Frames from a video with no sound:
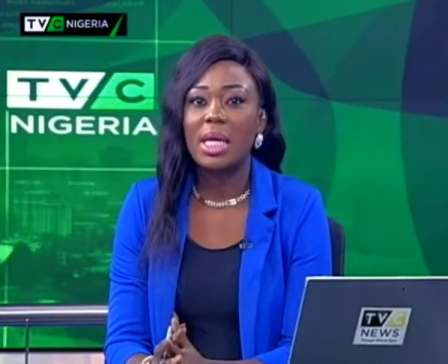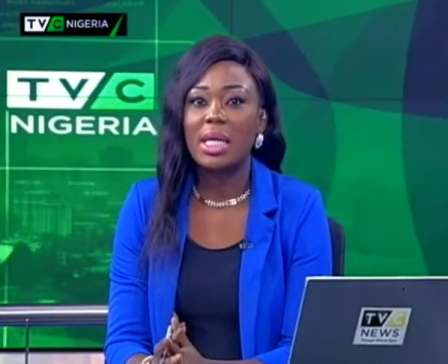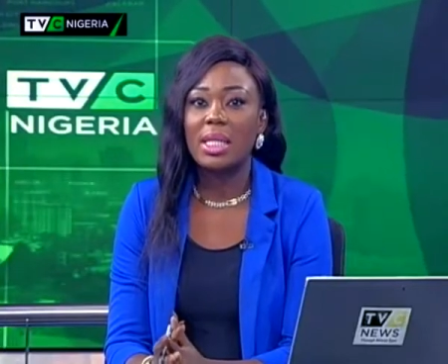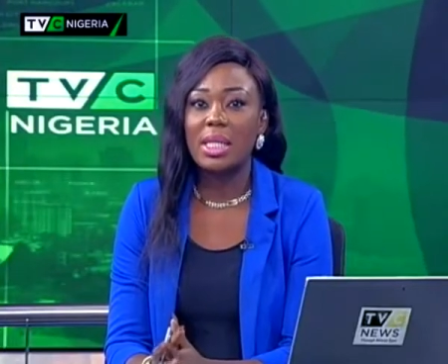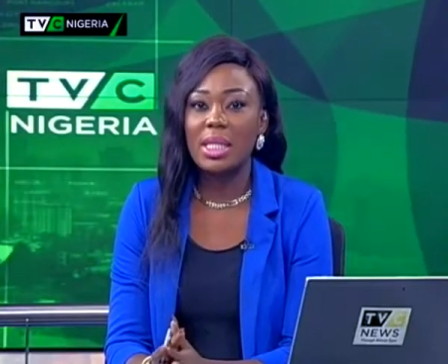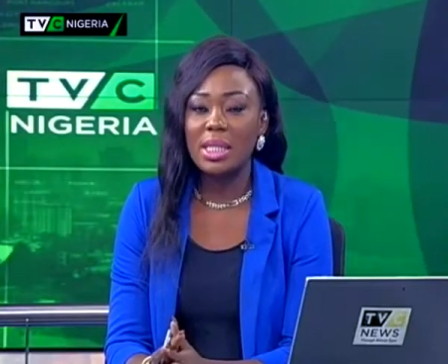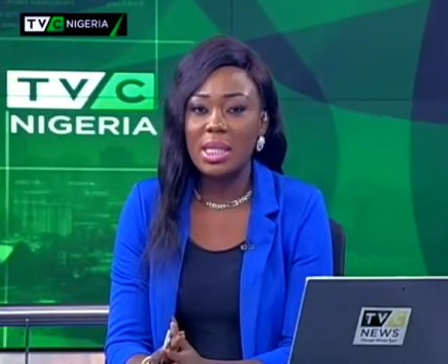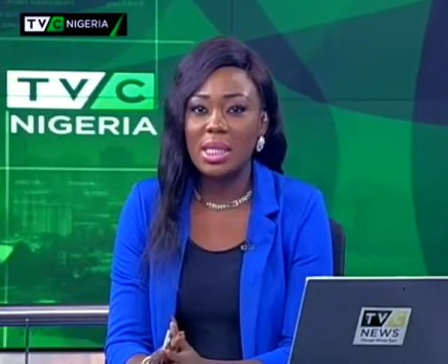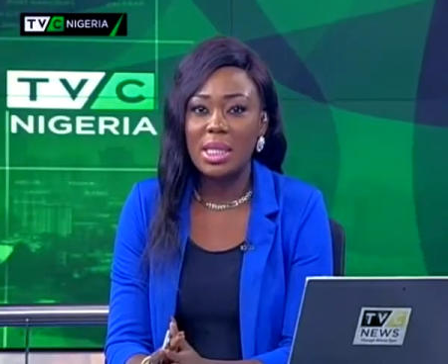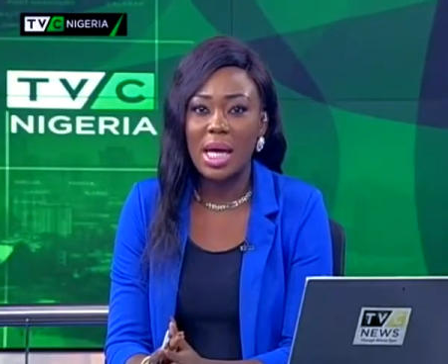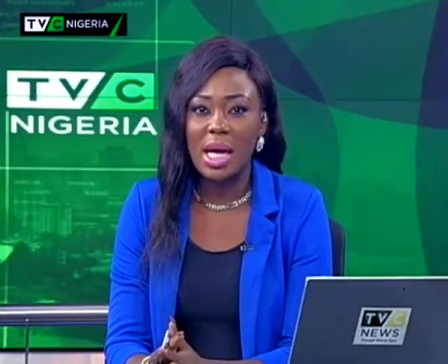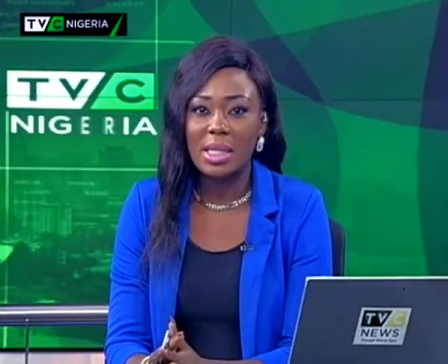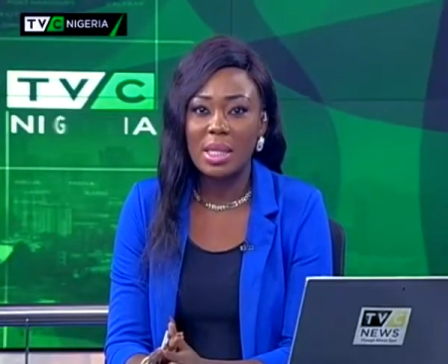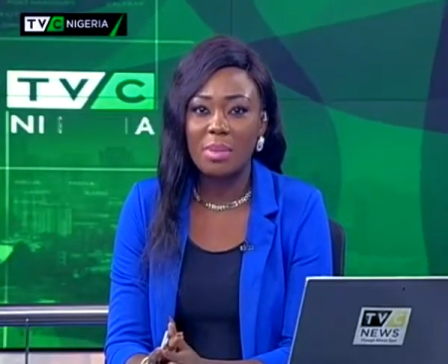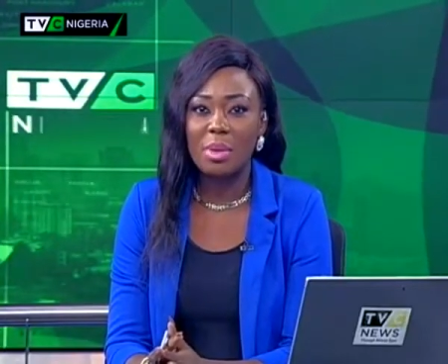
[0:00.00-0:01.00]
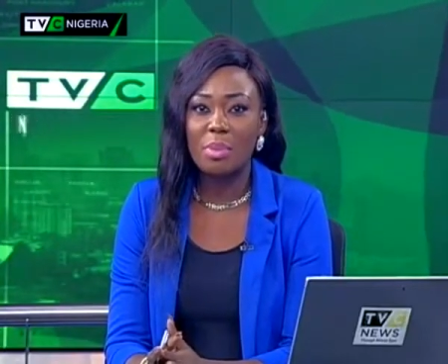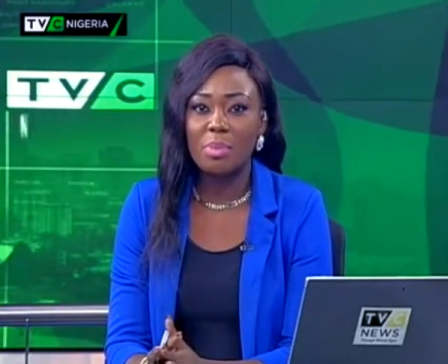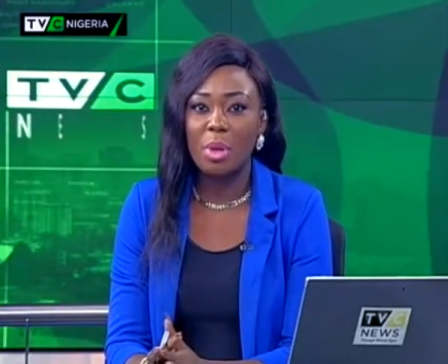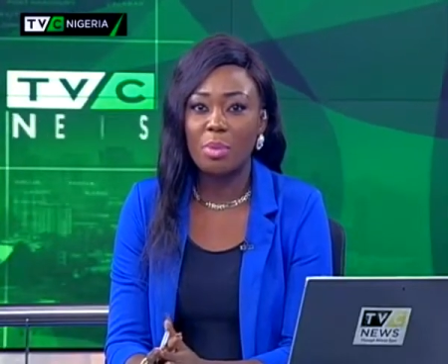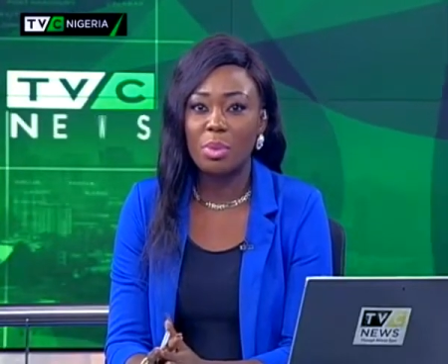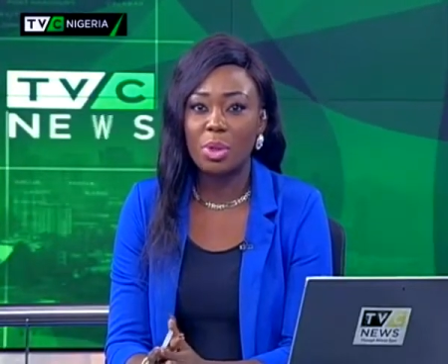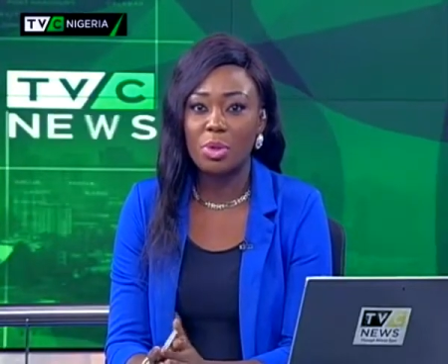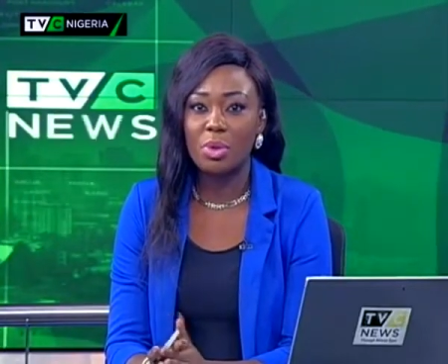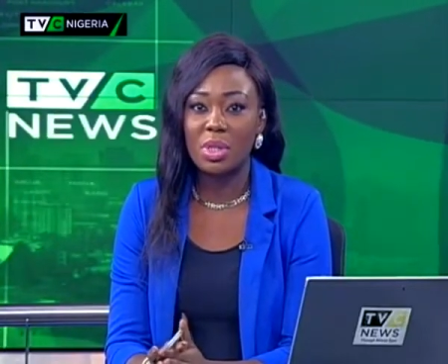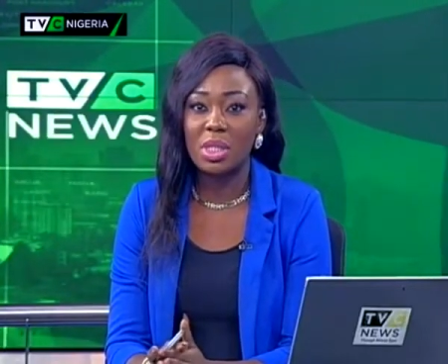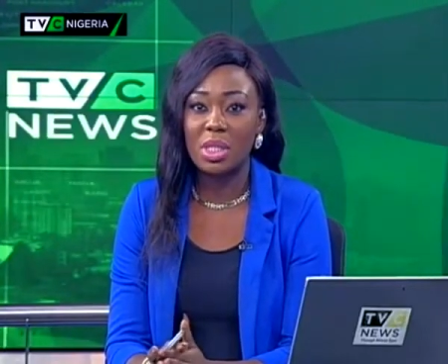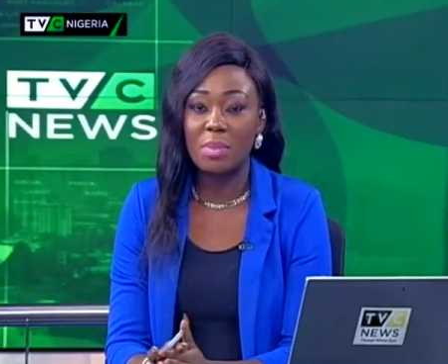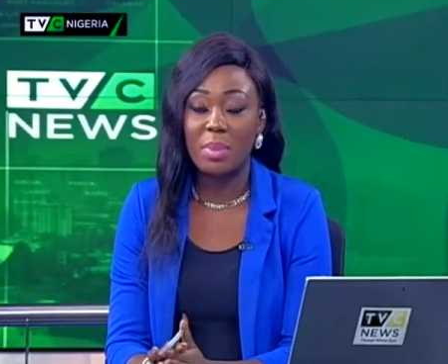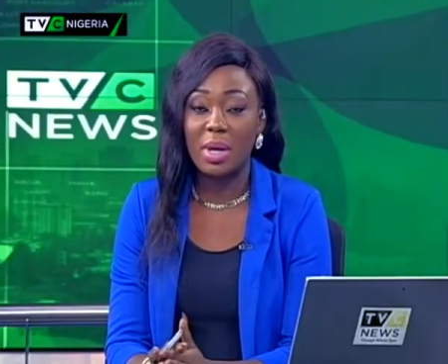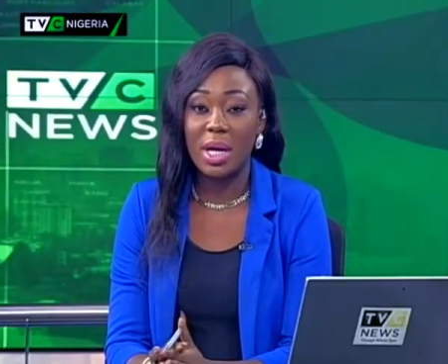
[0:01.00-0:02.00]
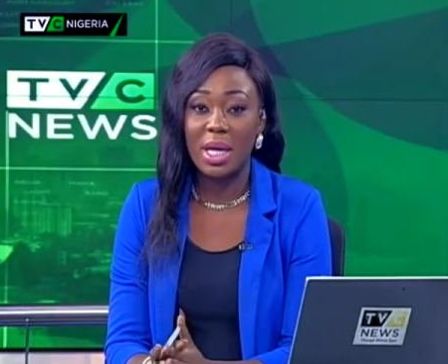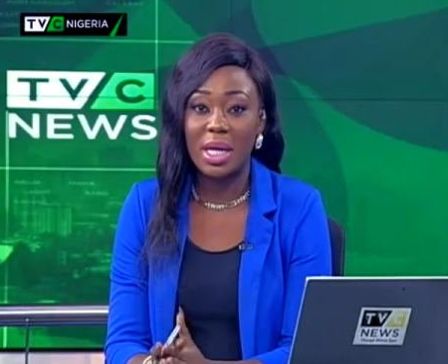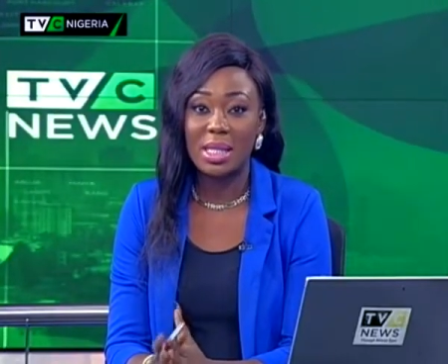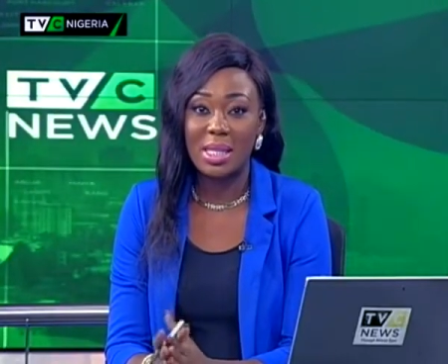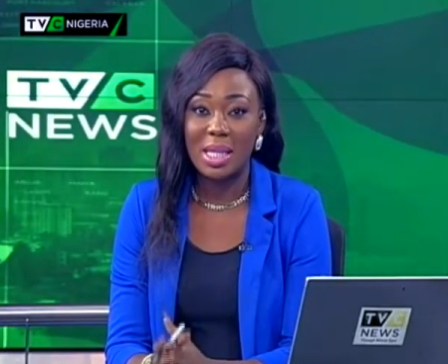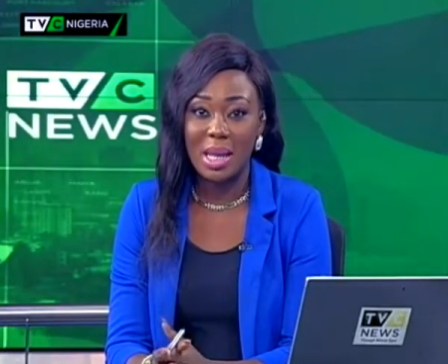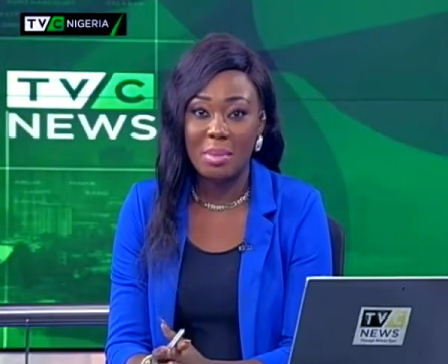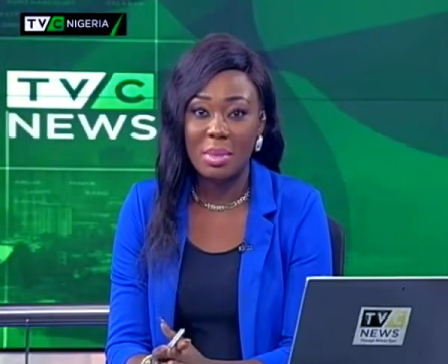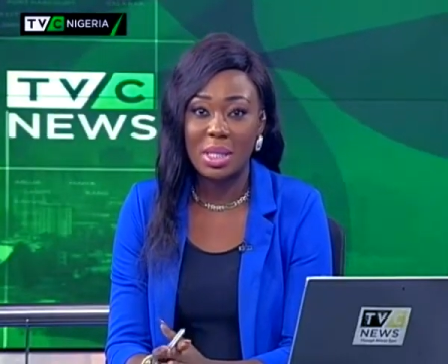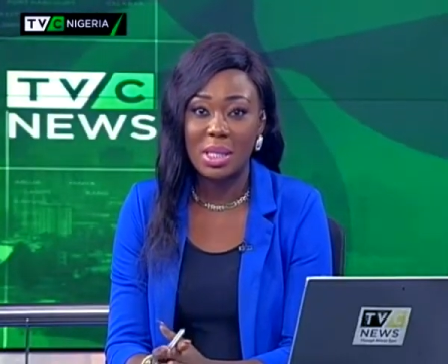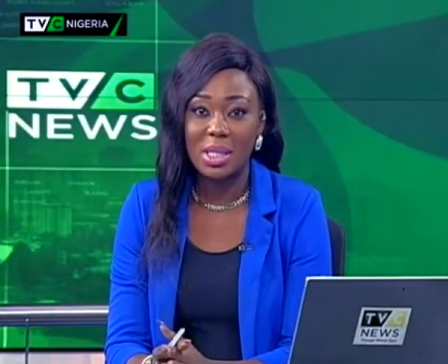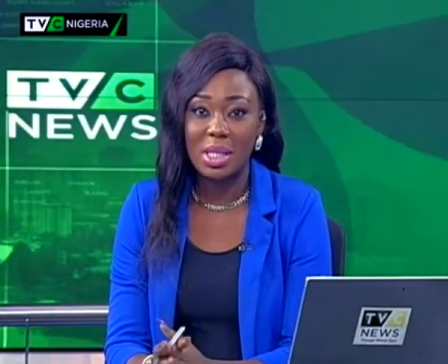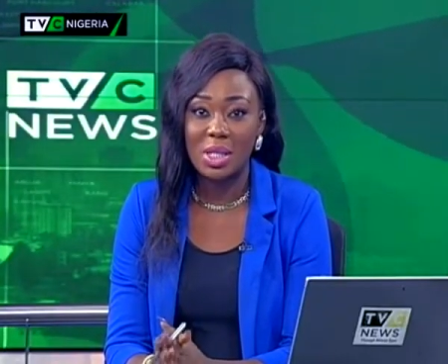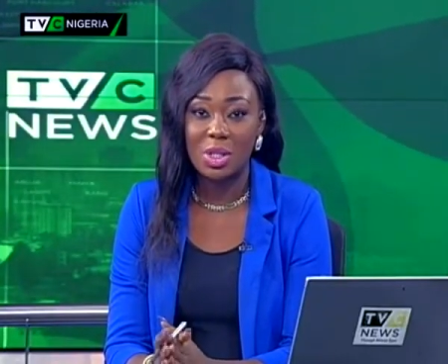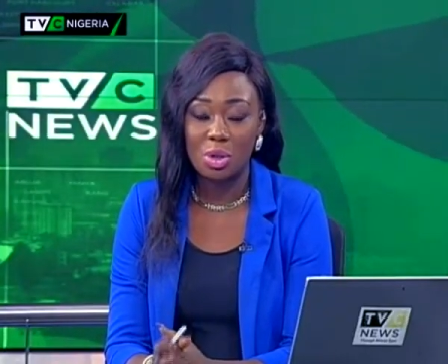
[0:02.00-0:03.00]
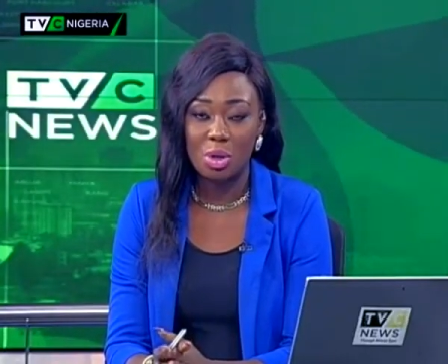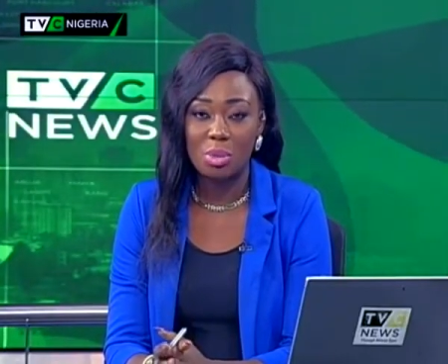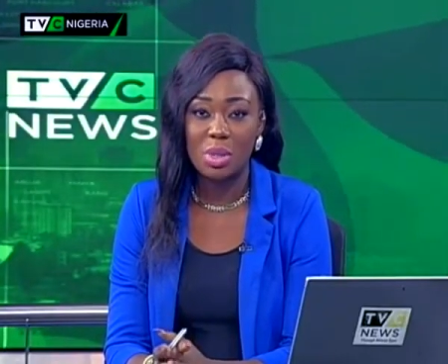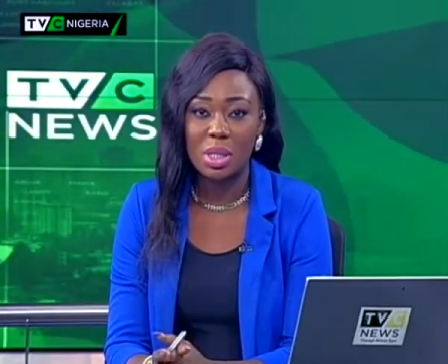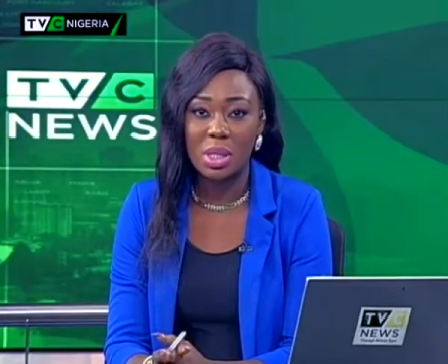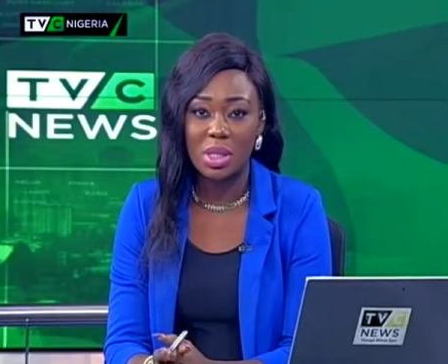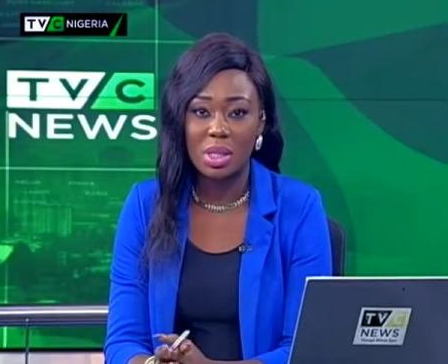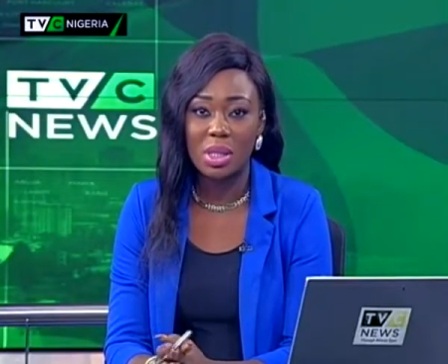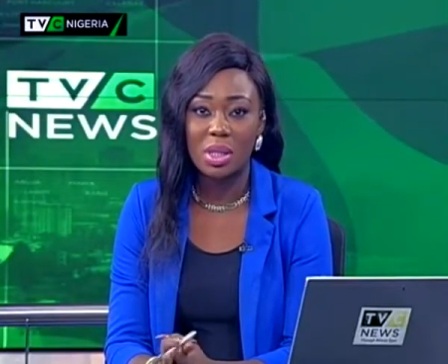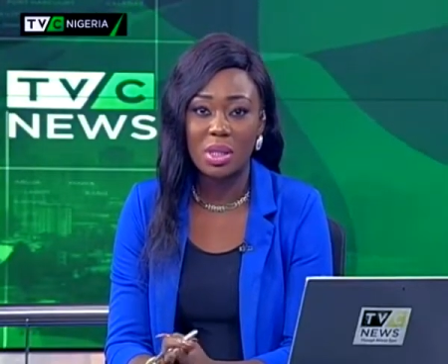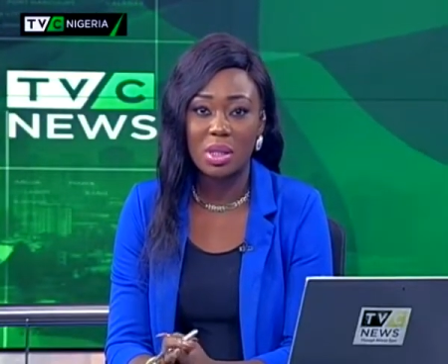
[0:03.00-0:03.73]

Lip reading: these attacks are being perpetrated by Islamist extremists.